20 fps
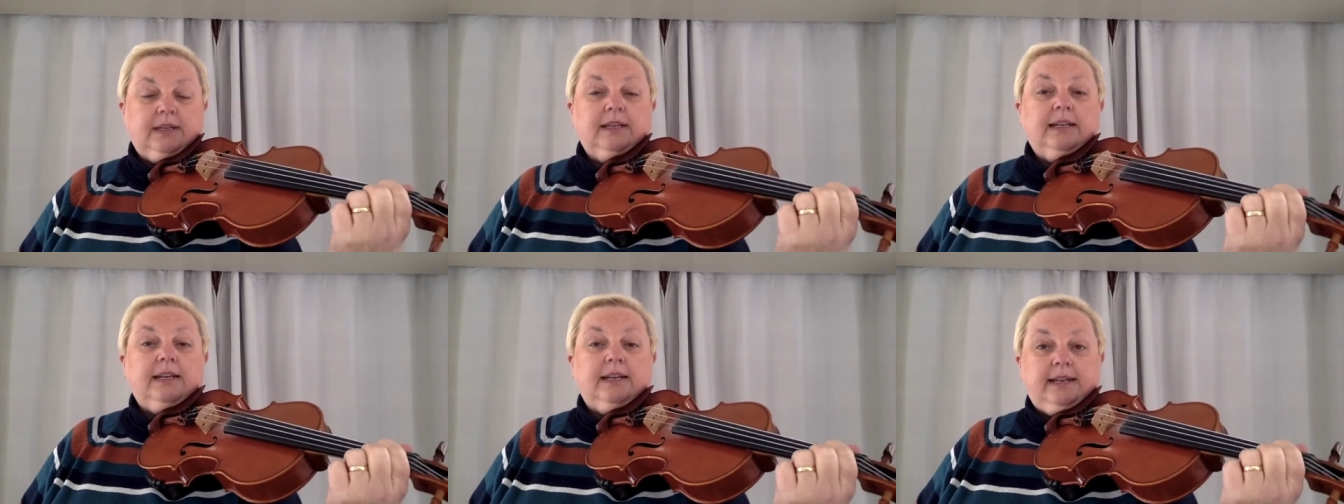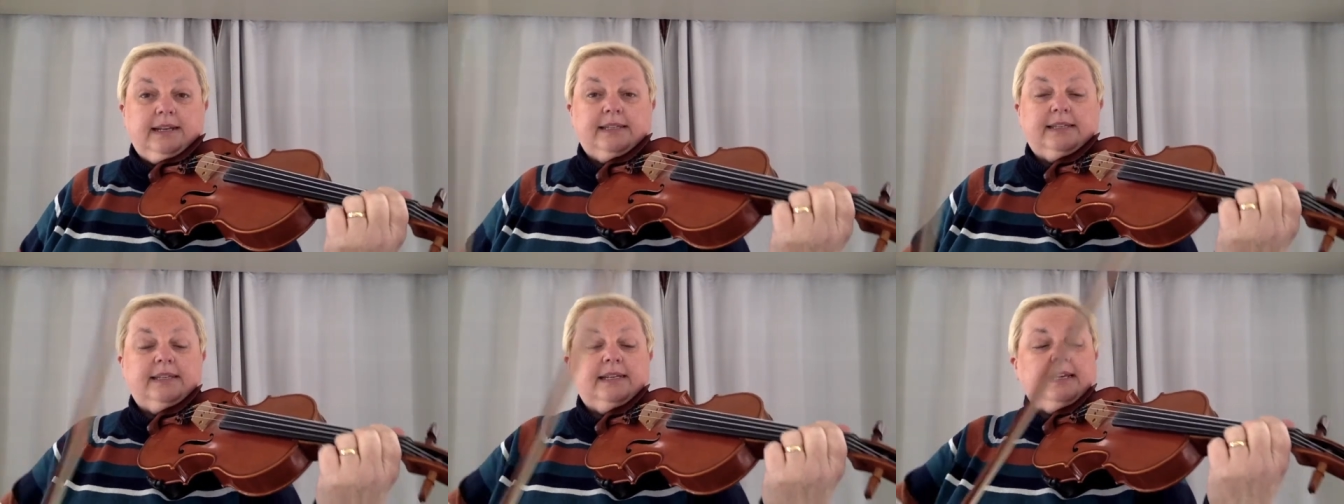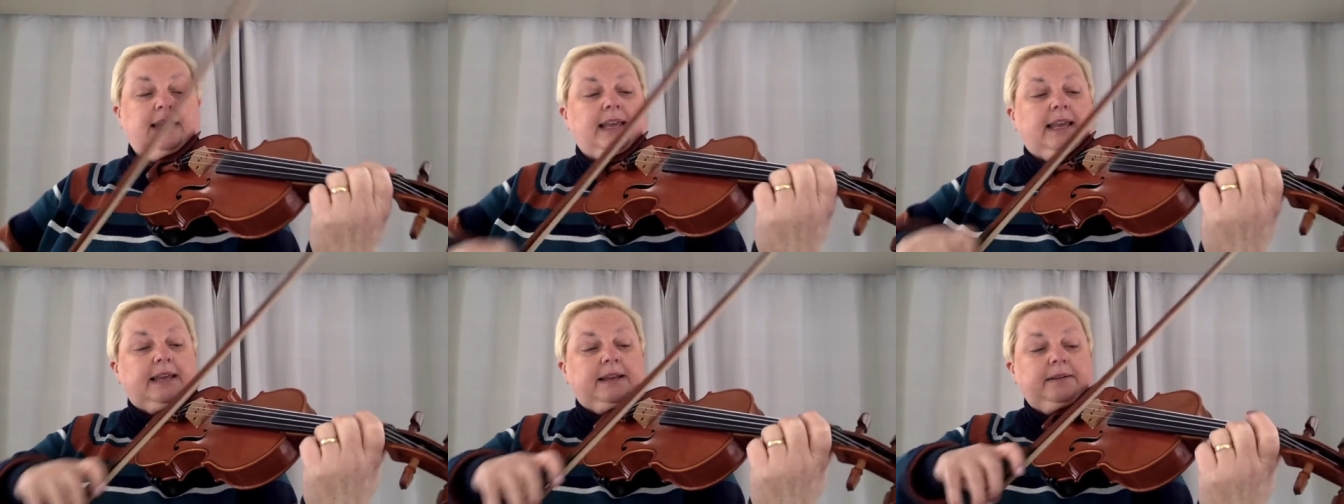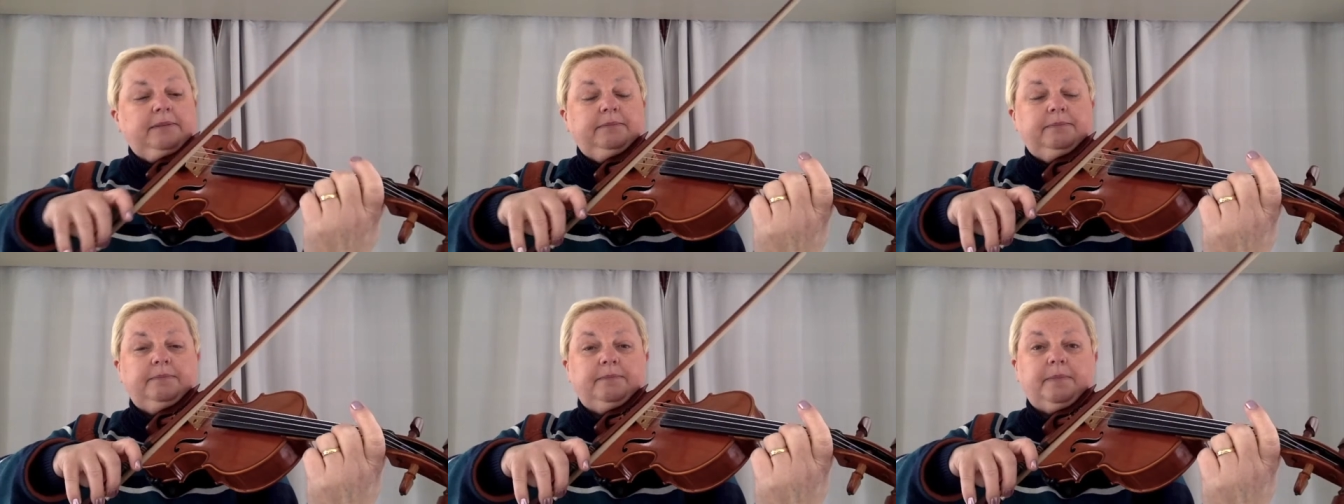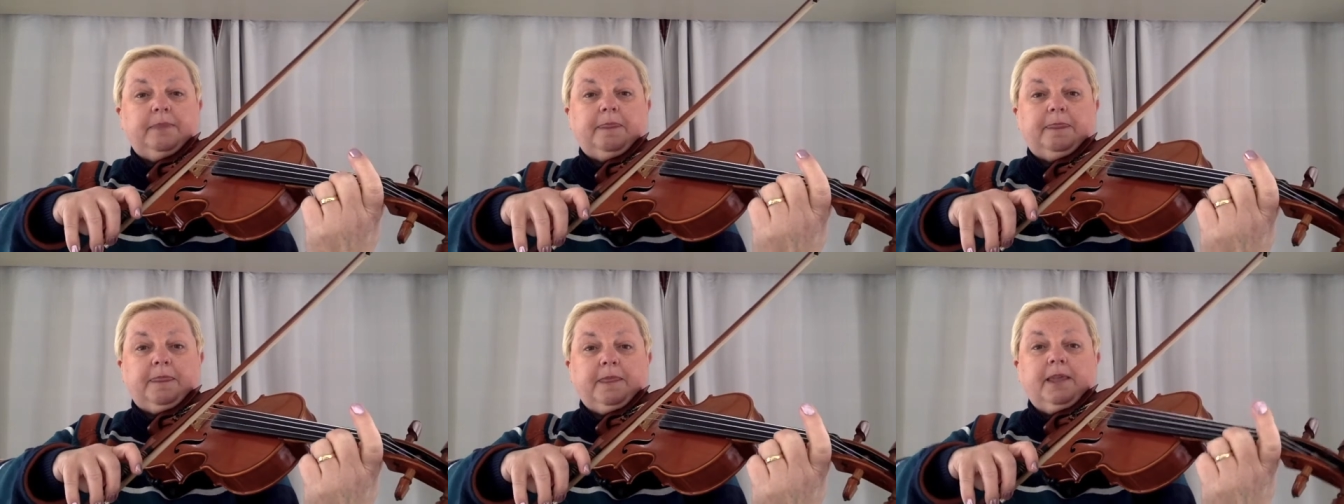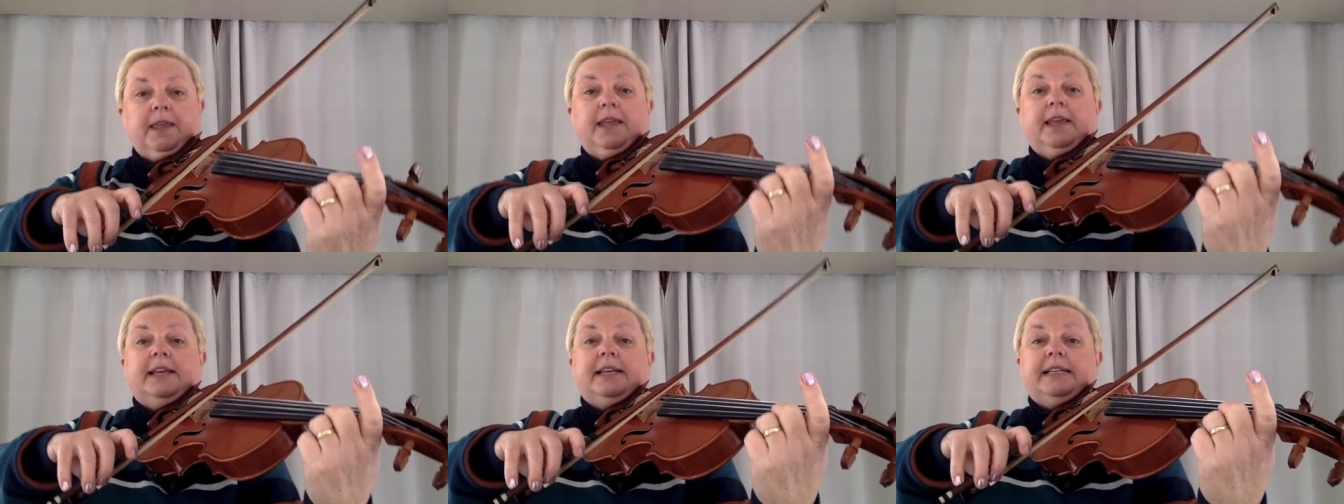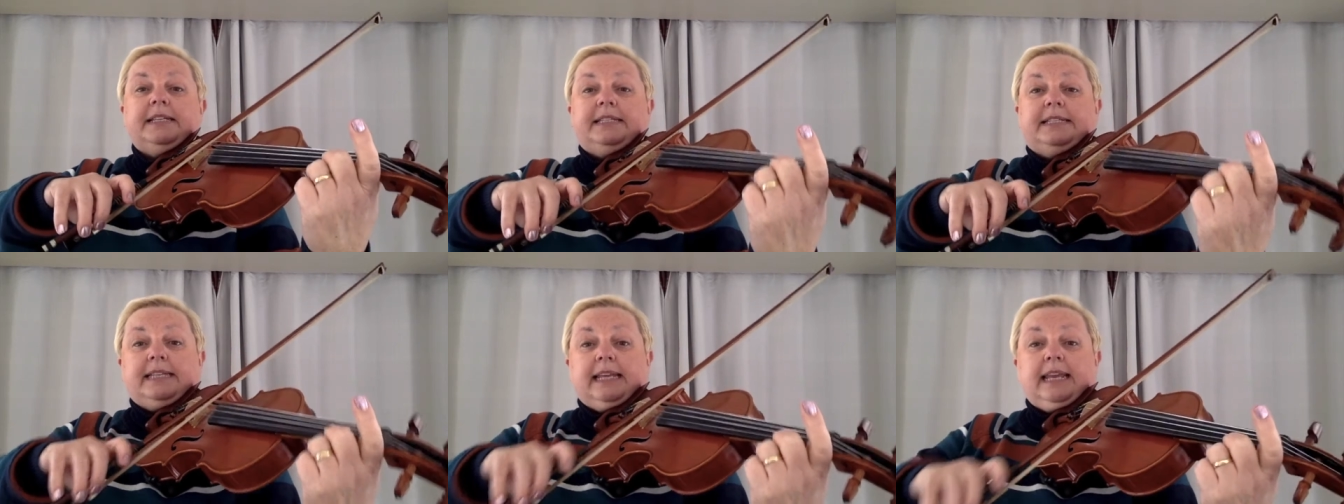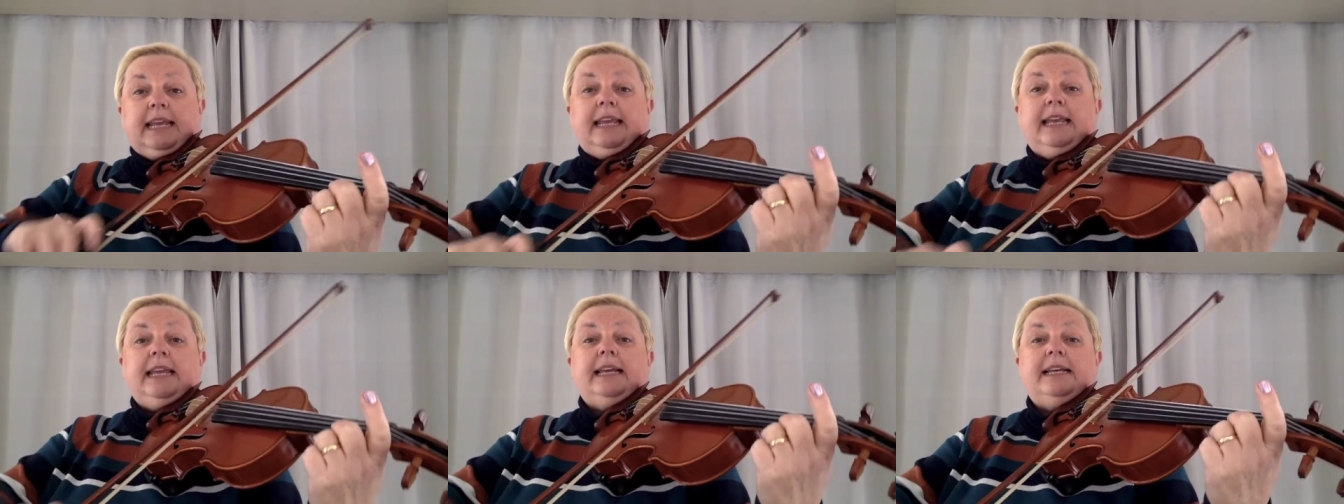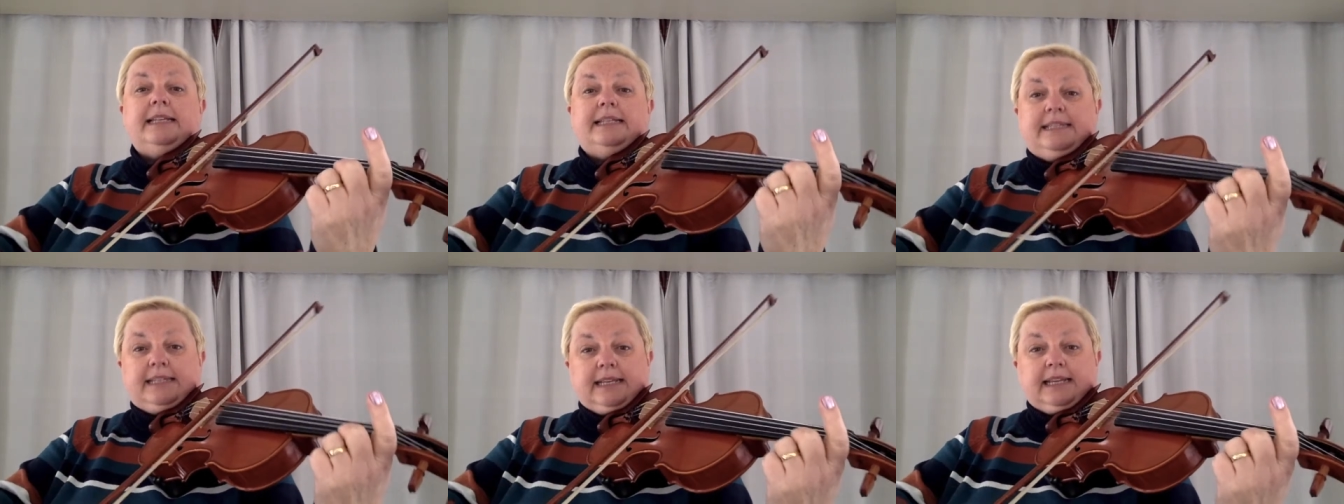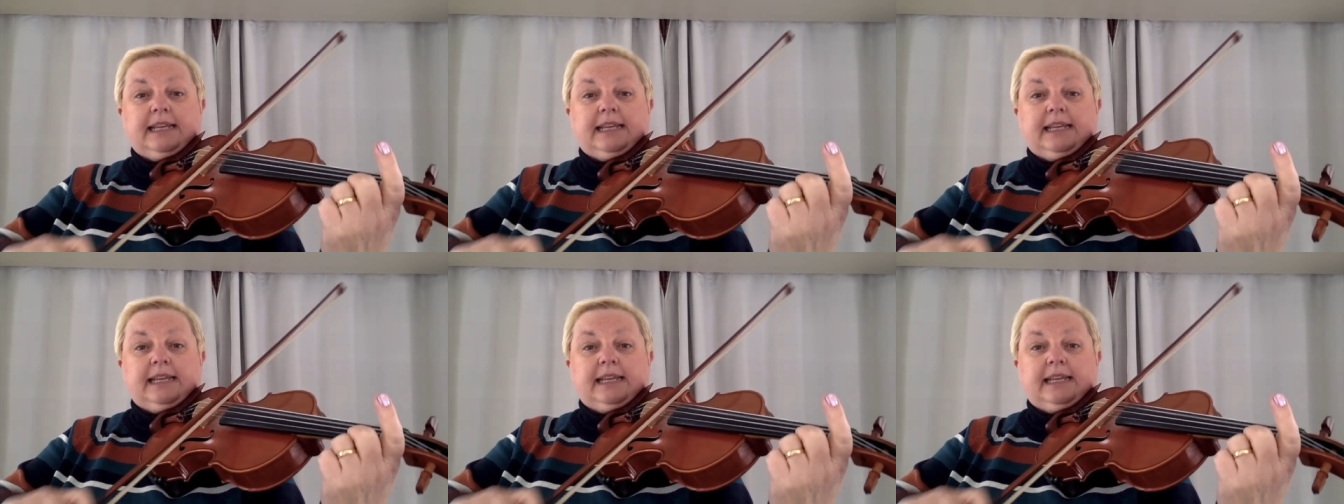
Listen again. D, D,